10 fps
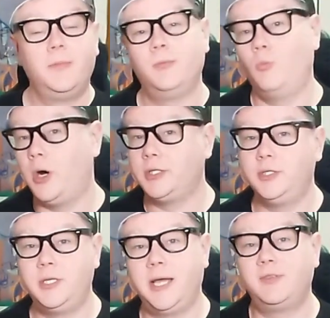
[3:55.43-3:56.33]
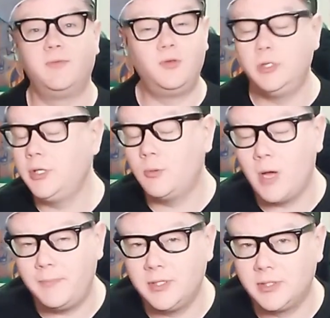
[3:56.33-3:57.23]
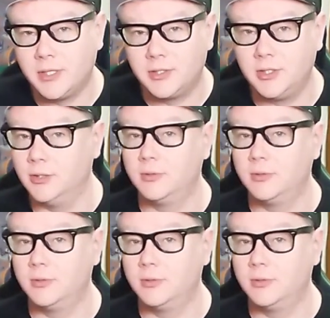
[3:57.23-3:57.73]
Washington have some really good weapons there too.